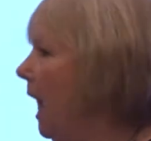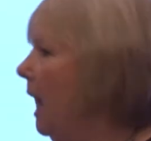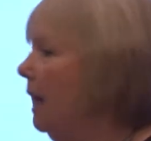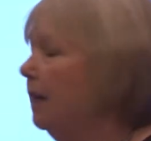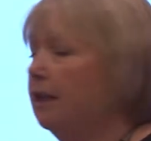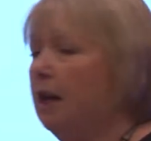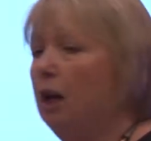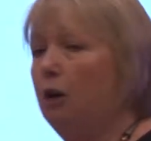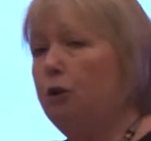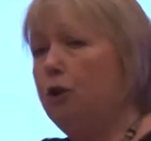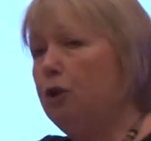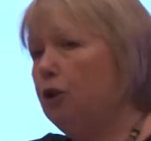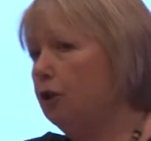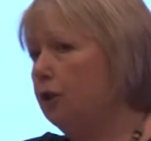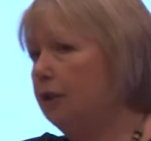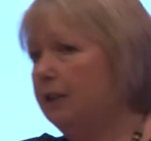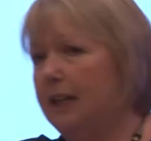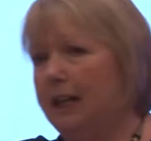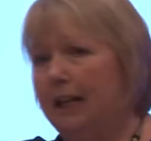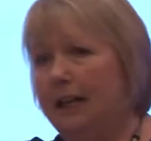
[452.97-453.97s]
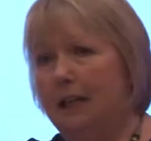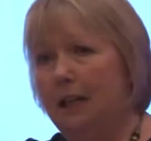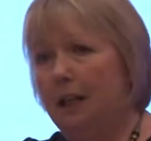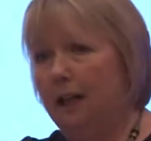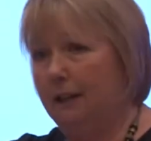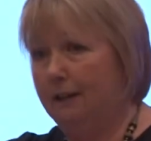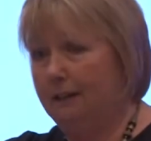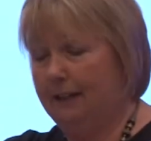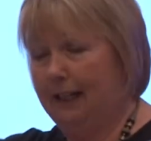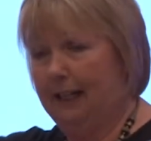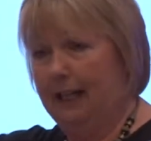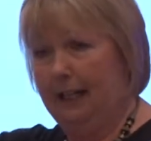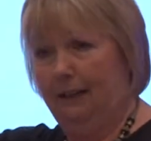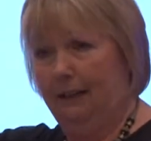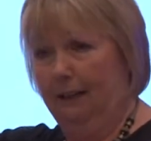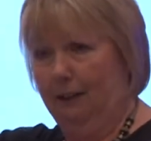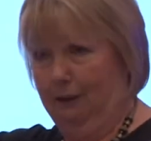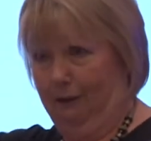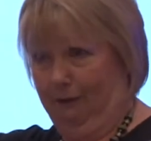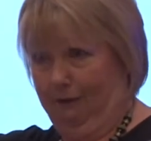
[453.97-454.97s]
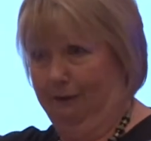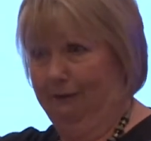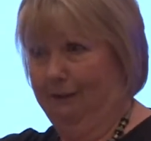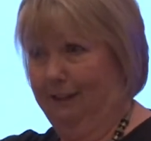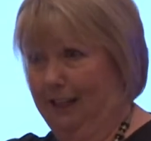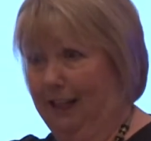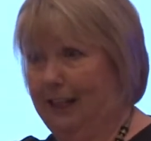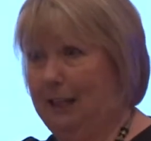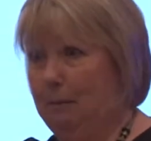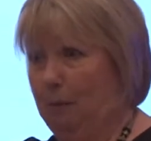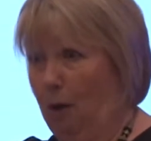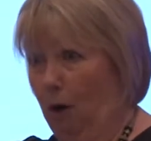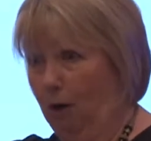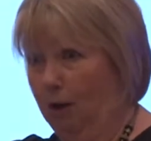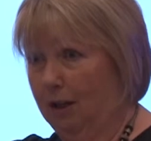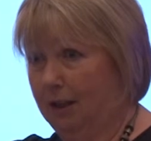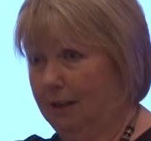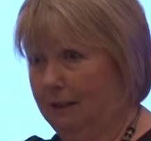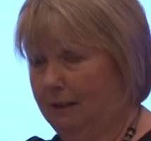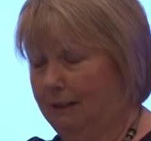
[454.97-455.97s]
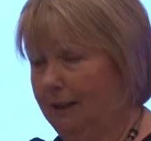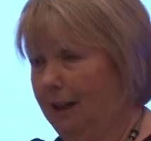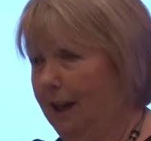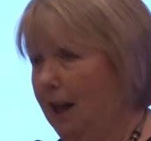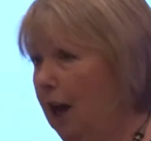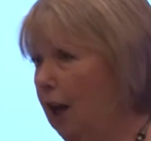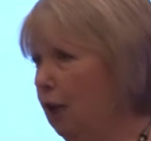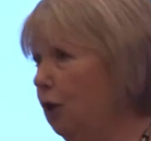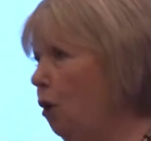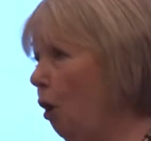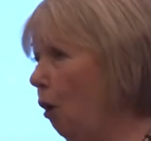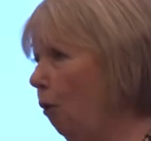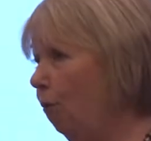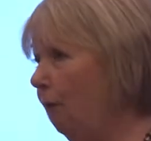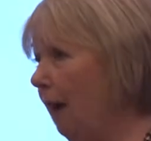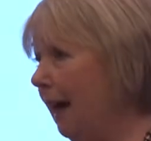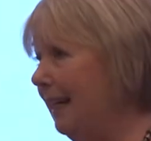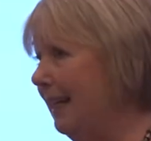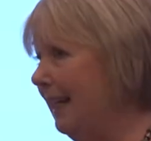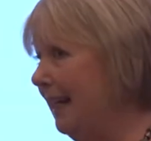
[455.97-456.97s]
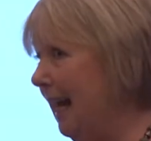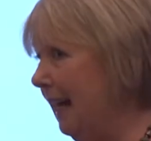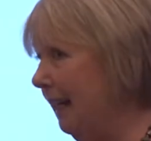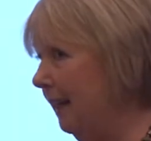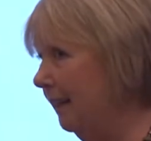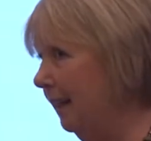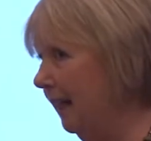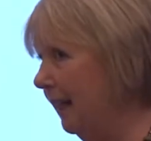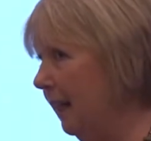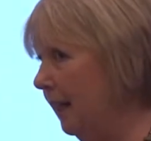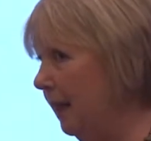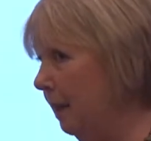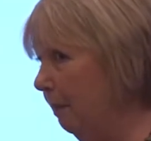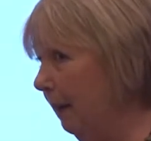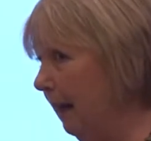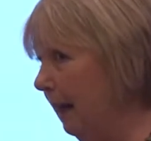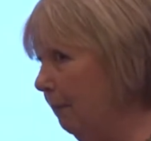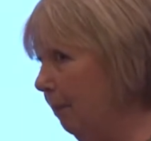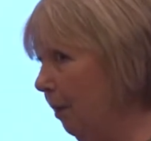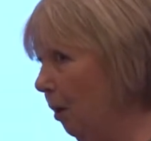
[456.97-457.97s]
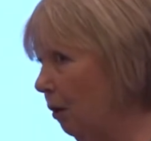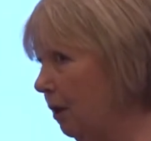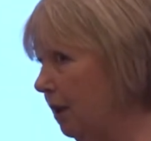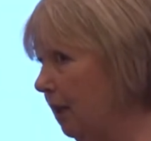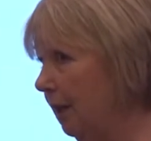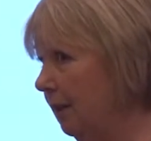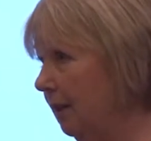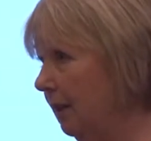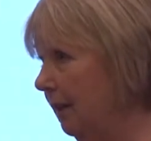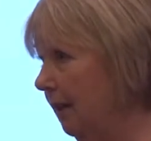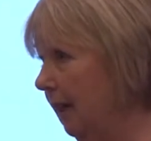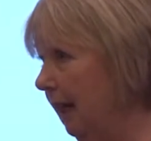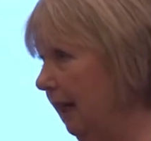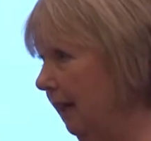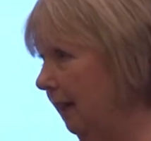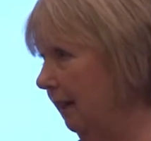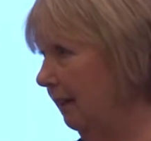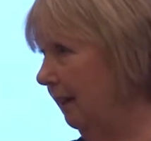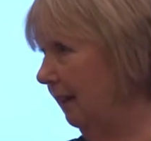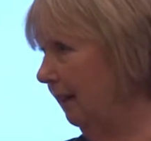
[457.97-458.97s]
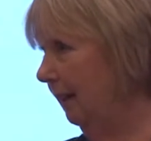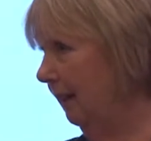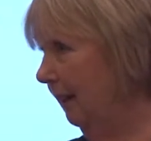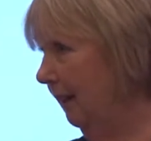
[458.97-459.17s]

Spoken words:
It's no good just ticking the ticky box and not writing anything in the big box underneath.